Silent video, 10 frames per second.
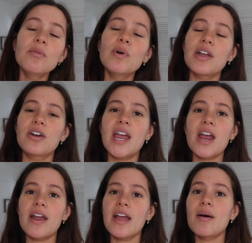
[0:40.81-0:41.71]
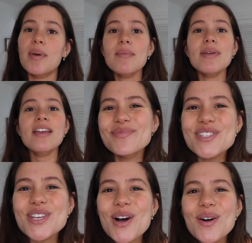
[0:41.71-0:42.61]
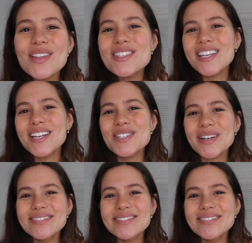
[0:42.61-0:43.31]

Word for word: while you're carrying a baby. So let's get into